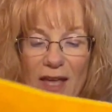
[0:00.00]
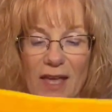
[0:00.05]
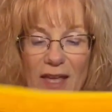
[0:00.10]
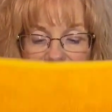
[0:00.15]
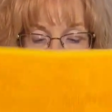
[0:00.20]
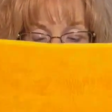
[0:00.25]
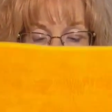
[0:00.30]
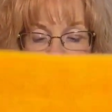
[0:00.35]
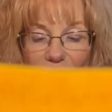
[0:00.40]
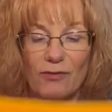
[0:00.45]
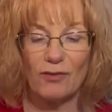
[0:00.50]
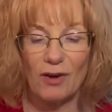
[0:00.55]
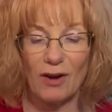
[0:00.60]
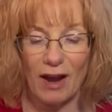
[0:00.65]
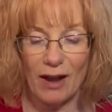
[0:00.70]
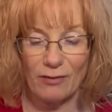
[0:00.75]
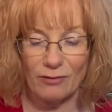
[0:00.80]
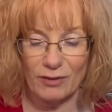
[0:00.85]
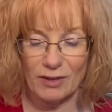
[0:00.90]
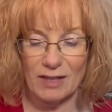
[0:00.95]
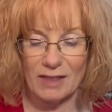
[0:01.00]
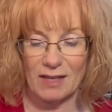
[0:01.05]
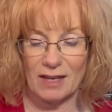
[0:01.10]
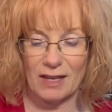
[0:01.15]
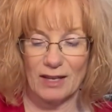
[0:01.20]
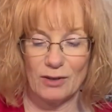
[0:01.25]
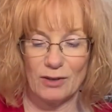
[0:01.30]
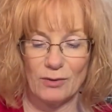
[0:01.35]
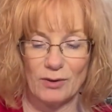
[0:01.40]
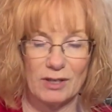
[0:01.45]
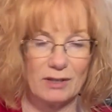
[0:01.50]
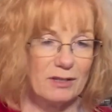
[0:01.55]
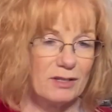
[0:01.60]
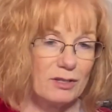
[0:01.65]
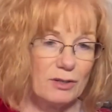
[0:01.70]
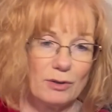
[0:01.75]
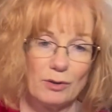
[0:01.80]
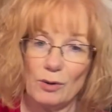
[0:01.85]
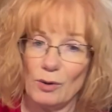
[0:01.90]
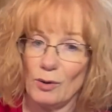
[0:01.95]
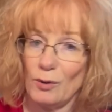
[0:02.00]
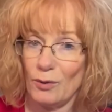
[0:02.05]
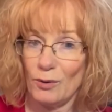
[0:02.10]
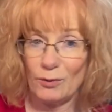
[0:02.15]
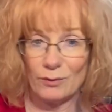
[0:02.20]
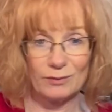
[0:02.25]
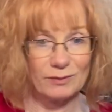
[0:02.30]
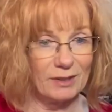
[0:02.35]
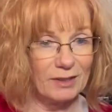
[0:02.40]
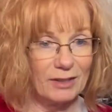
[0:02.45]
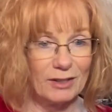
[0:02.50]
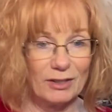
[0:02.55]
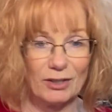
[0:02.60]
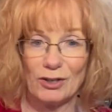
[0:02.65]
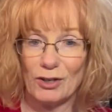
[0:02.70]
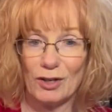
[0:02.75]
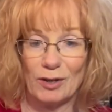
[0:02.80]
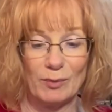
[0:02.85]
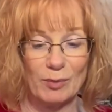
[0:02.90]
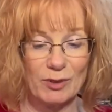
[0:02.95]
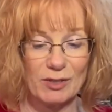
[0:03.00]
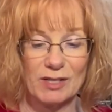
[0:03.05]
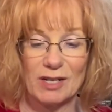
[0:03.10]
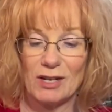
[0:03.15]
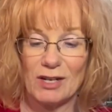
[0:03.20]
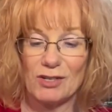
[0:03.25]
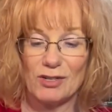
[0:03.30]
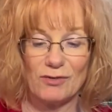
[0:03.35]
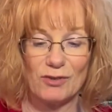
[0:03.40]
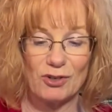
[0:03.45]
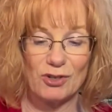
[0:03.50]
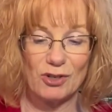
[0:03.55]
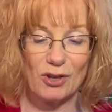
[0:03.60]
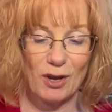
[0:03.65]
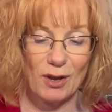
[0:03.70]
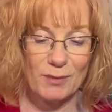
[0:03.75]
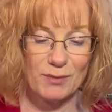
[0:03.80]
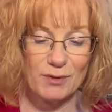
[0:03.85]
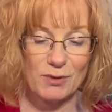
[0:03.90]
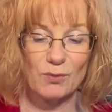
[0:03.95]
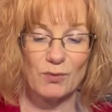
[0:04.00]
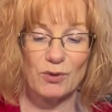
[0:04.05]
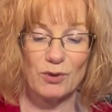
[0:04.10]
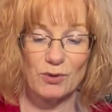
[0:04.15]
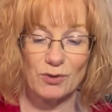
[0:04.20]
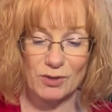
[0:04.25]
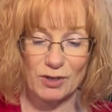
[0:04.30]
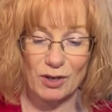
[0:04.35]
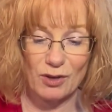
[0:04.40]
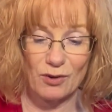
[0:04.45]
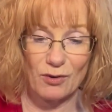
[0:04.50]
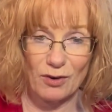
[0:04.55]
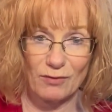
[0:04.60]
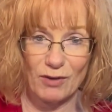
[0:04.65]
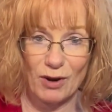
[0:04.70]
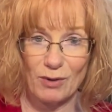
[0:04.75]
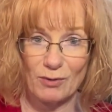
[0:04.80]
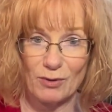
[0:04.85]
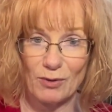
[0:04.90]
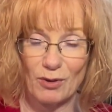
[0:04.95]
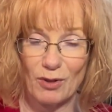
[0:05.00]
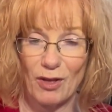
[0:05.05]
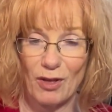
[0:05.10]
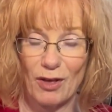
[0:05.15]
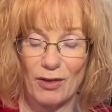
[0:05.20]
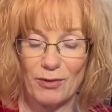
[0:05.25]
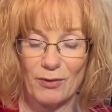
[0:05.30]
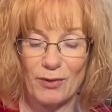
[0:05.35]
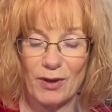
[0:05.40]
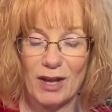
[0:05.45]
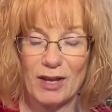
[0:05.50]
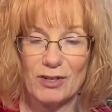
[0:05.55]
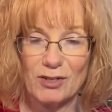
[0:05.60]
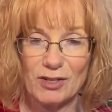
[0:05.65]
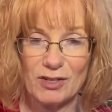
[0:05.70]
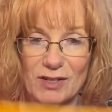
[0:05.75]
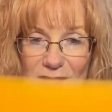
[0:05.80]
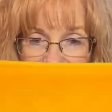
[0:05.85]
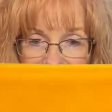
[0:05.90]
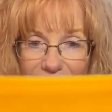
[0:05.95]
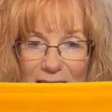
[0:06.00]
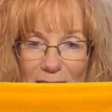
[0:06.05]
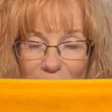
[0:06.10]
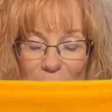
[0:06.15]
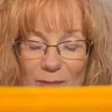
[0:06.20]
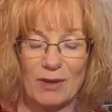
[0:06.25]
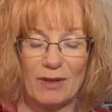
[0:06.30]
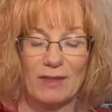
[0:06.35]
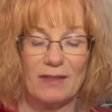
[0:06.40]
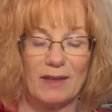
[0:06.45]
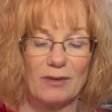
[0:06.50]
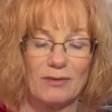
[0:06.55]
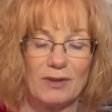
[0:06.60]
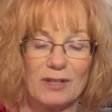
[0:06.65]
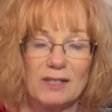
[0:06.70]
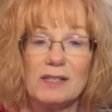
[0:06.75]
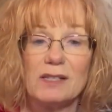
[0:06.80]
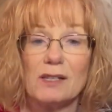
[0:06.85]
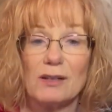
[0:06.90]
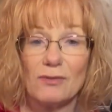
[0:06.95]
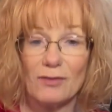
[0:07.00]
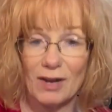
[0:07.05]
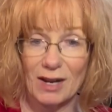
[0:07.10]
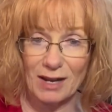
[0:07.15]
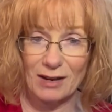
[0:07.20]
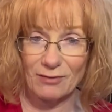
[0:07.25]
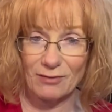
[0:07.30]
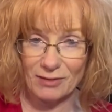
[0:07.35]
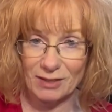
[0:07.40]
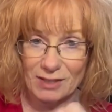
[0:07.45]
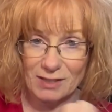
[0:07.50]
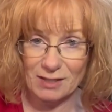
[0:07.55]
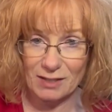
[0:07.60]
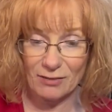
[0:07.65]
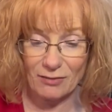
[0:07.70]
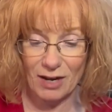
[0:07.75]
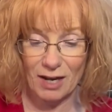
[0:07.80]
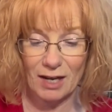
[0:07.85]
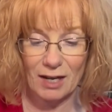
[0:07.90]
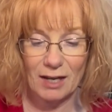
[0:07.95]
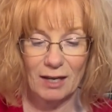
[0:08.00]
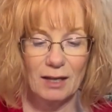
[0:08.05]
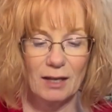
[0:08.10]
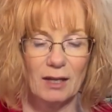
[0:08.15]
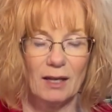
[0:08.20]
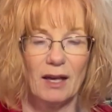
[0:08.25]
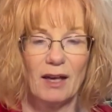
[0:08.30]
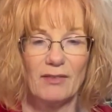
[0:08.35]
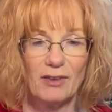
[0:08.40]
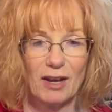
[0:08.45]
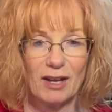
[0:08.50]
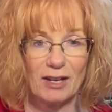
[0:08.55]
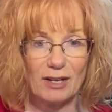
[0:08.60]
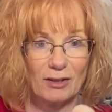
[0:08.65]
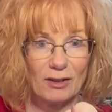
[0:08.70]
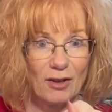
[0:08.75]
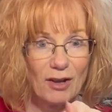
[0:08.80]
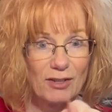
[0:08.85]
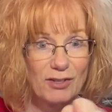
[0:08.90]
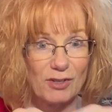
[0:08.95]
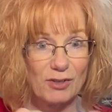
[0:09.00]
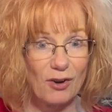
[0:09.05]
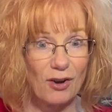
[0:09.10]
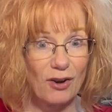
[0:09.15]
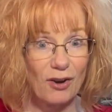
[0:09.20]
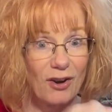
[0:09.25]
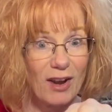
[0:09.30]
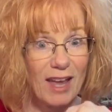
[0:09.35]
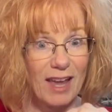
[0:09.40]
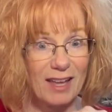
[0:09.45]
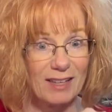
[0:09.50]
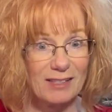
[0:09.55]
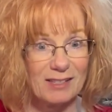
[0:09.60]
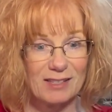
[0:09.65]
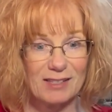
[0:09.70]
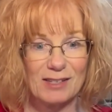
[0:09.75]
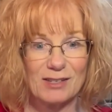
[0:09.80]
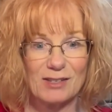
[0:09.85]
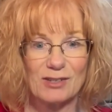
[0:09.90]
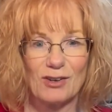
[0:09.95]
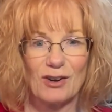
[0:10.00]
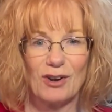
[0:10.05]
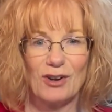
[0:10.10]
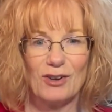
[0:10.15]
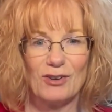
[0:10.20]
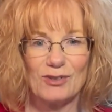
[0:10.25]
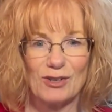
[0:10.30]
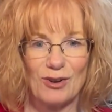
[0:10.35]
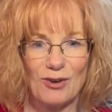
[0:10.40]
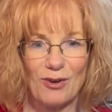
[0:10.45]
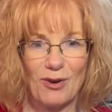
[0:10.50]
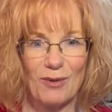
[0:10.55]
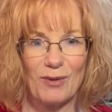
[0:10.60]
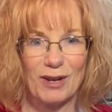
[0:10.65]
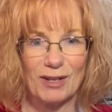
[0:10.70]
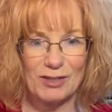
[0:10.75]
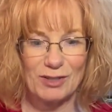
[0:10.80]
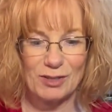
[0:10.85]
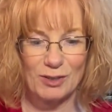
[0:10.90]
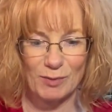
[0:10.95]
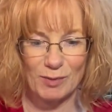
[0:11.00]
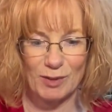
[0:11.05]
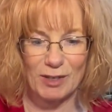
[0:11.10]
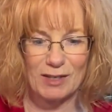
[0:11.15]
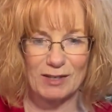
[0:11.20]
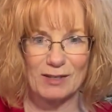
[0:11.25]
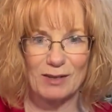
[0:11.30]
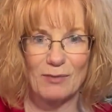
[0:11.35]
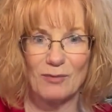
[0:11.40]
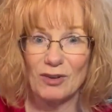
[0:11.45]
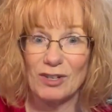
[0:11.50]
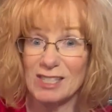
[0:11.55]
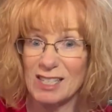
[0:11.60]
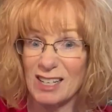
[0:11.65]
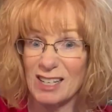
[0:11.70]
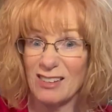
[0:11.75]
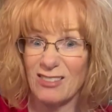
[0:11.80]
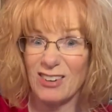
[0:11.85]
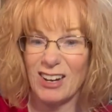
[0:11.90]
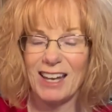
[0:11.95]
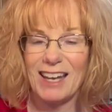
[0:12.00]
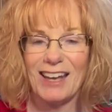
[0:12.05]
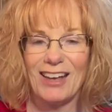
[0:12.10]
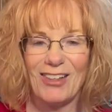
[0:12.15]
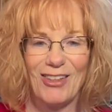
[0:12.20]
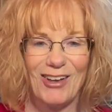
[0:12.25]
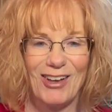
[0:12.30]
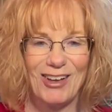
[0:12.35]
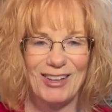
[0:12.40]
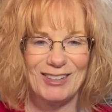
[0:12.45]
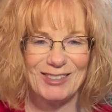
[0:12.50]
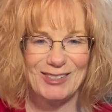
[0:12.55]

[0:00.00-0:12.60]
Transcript: E for everything. You can do a good percentage of your jobs using your EnviroCloth, okay? Just damp and then rinse and wring, rinse and wring. I've gotten a lot stronger hands since I started using Norwex too, because I'm rinsing and wringing a lot.